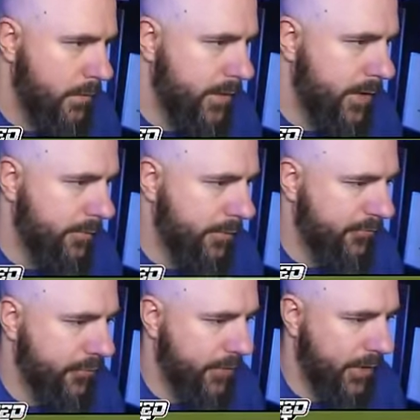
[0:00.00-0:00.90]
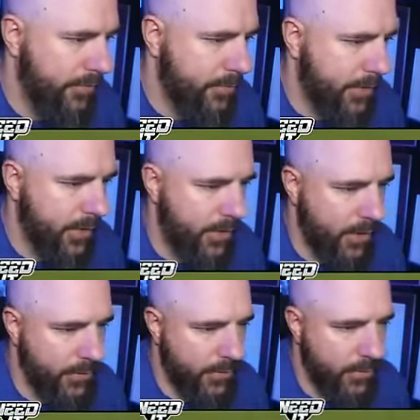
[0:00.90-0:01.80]
that was my fluke ass play, and now
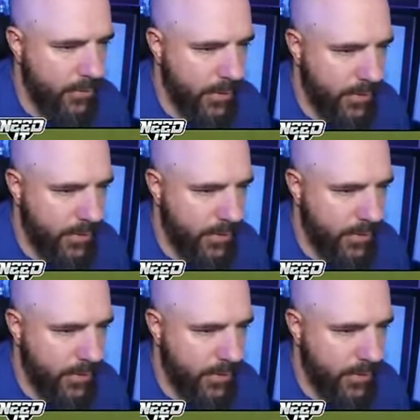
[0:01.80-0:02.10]
we go win.